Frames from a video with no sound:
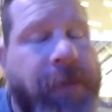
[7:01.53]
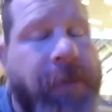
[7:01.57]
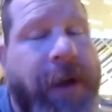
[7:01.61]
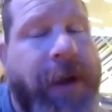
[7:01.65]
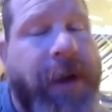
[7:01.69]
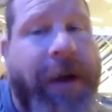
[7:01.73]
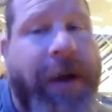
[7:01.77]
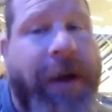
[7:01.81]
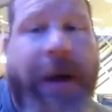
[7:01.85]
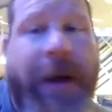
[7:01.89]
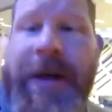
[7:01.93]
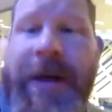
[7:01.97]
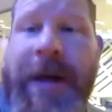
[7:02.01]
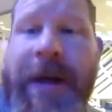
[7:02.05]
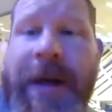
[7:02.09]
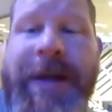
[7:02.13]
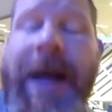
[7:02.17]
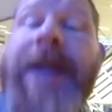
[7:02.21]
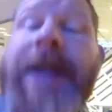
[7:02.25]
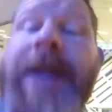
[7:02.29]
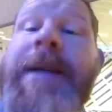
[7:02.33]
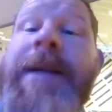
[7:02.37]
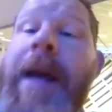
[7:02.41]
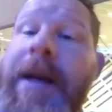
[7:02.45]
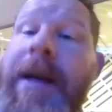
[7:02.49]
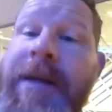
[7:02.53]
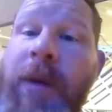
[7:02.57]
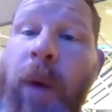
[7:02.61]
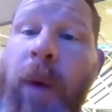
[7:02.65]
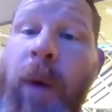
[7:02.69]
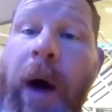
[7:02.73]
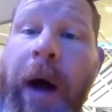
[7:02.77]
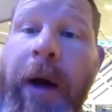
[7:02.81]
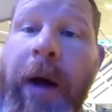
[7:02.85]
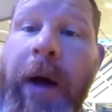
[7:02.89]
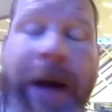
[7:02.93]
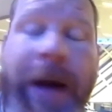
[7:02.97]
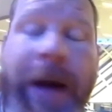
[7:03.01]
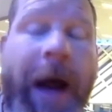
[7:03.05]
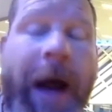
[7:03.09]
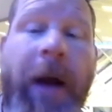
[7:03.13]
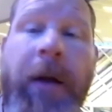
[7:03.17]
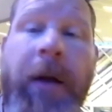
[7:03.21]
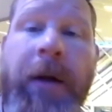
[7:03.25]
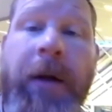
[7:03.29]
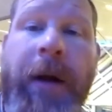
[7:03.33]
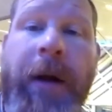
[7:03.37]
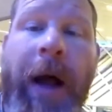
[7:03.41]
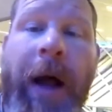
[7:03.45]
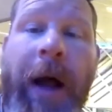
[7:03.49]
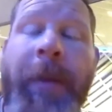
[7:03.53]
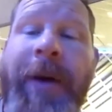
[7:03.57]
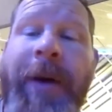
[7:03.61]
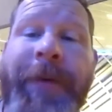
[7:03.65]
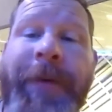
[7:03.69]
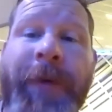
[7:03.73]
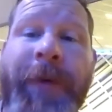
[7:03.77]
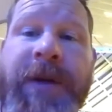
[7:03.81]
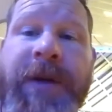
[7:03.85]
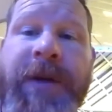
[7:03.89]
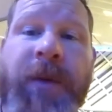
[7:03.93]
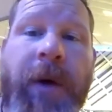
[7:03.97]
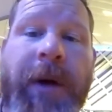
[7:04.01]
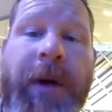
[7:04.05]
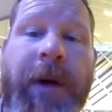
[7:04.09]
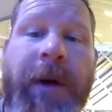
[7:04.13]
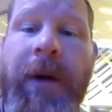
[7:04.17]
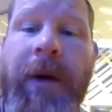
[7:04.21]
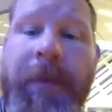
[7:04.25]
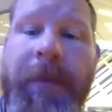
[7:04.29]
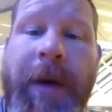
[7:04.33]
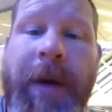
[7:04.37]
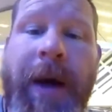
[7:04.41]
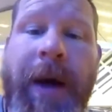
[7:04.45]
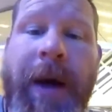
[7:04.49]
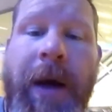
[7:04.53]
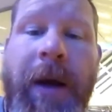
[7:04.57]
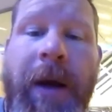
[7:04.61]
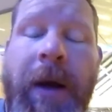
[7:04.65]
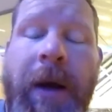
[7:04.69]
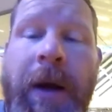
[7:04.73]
it, it, takes a while, and I'll, I'll be the first one to admit